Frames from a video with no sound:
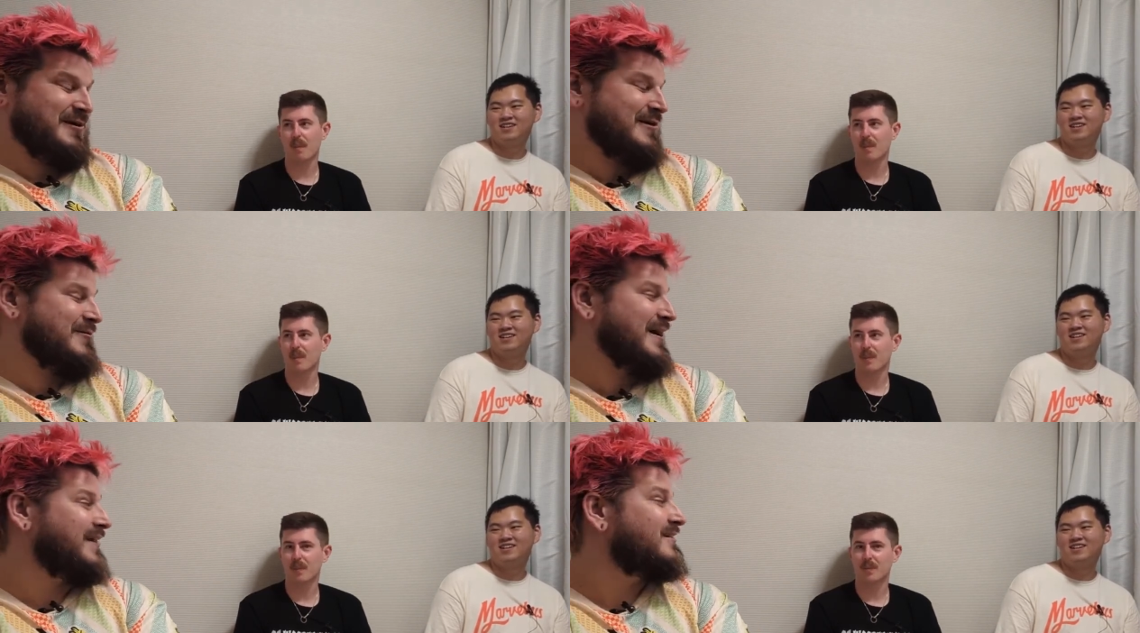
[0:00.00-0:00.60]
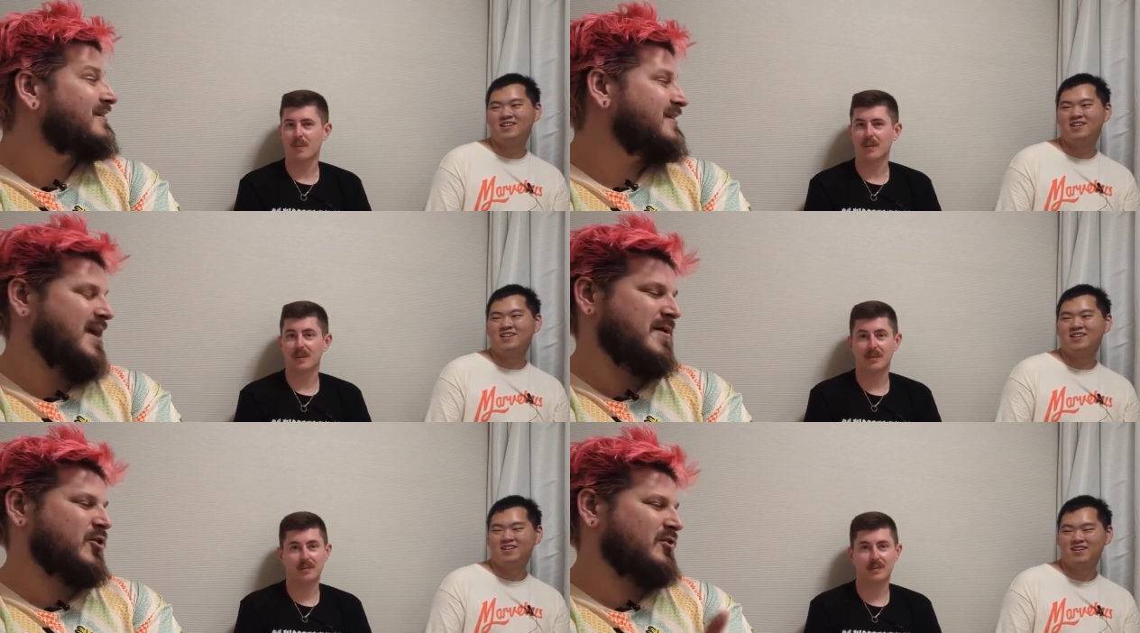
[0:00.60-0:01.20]
Speaker 1: figure out a way.
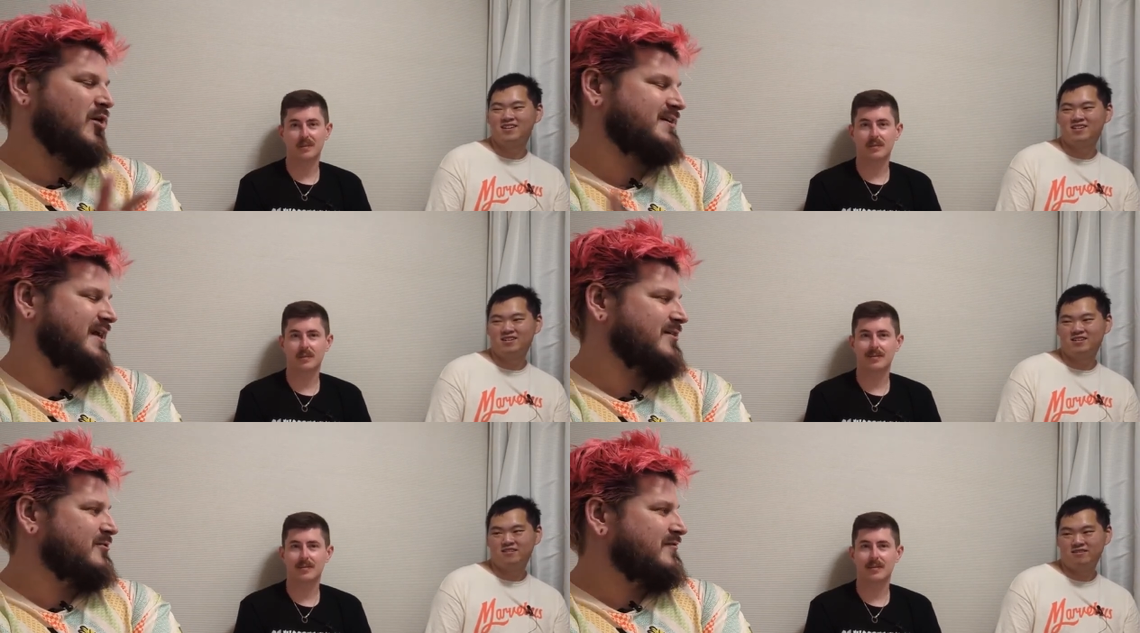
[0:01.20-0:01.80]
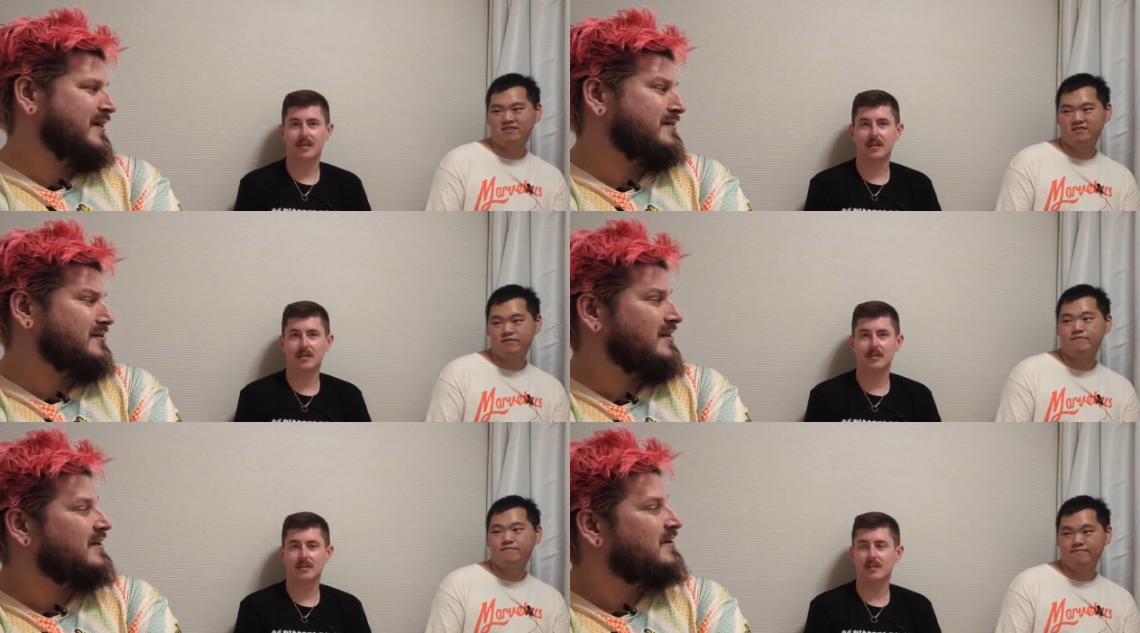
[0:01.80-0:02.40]
And they got the line together
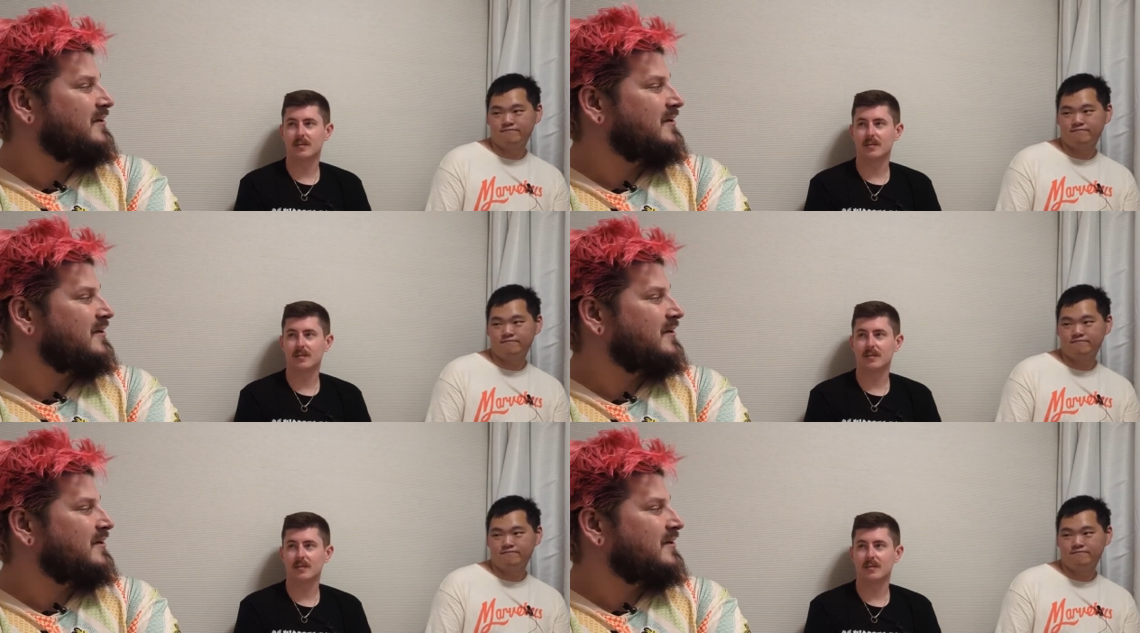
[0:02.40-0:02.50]
eventually.